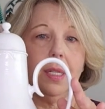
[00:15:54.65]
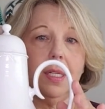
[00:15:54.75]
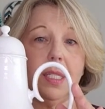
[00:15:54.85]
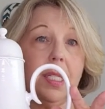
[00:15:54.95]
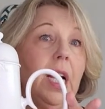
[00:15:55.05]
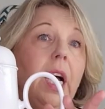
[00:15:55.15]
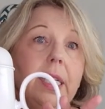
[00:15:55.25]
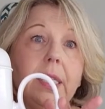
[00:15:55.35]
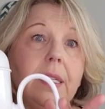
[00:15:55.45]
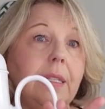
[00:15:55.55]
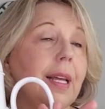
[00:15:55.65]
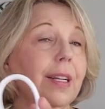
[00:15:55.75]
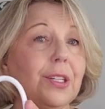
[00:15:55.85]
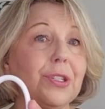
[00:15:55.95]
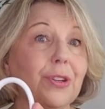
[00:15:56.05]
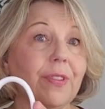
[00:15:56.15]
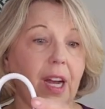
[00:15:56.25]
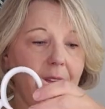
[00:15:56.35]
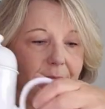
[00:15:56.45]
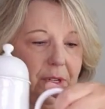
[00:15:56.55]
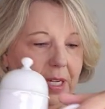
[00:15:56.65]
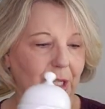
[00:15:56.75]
stunned that it survived.